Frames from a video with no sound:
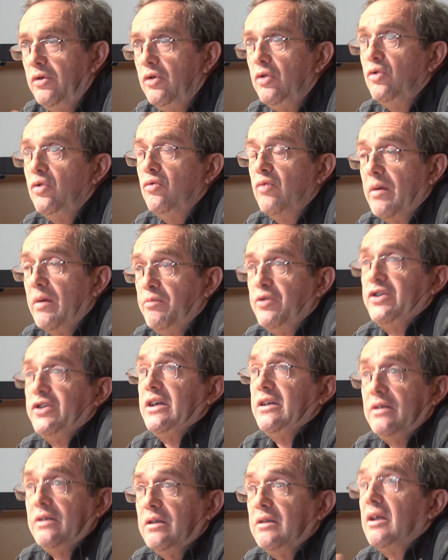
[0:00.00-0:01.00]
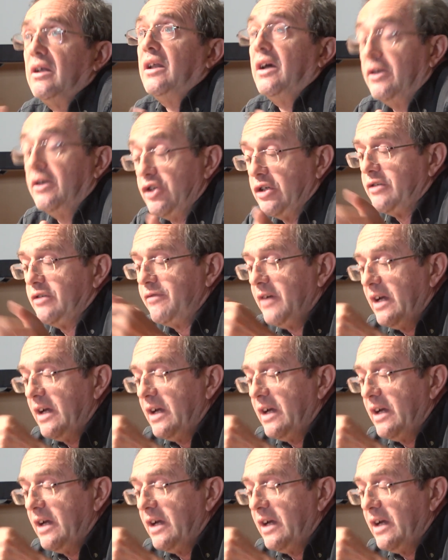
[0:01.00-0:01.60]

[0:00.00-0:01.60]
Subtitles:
who represented the largest